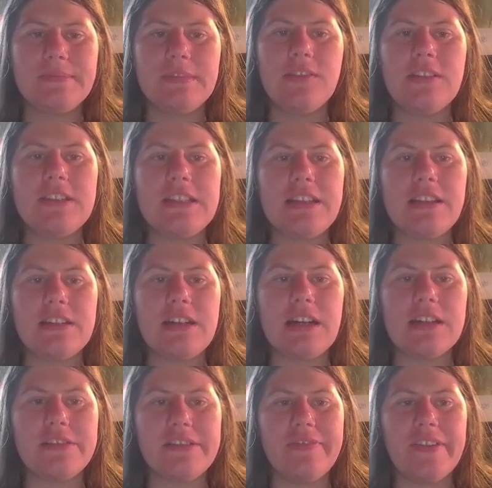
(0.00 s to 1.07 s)
Don't listen to the
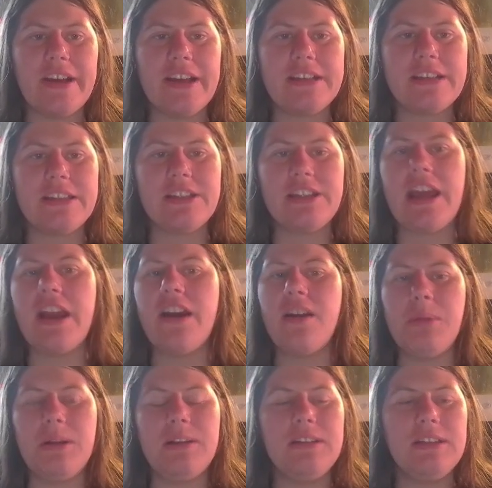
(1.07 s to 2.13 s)
doctor's advice. It's
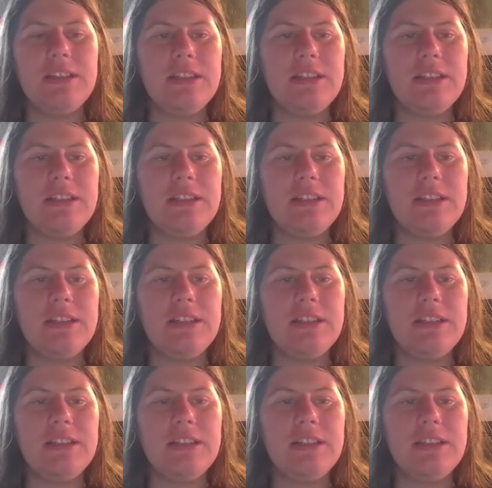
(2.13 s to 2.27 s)
terrible.